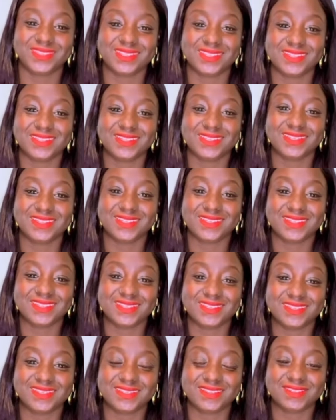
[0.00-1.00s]

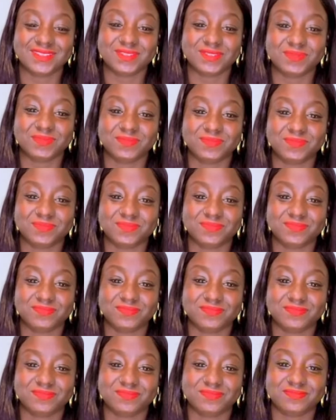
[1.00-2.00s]

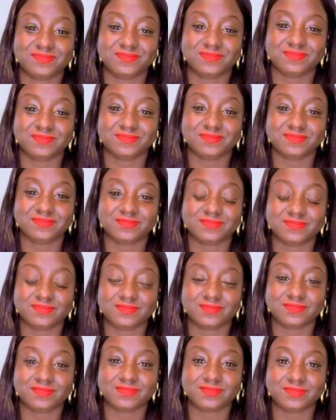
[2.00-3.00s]

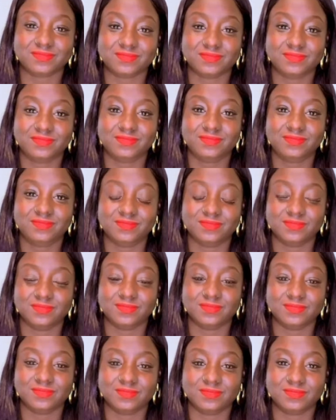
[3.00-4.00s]

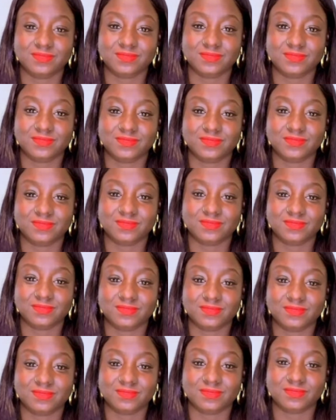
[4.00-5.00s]

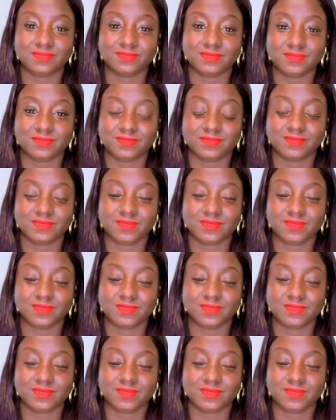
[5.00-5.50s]
This person isn't speaking.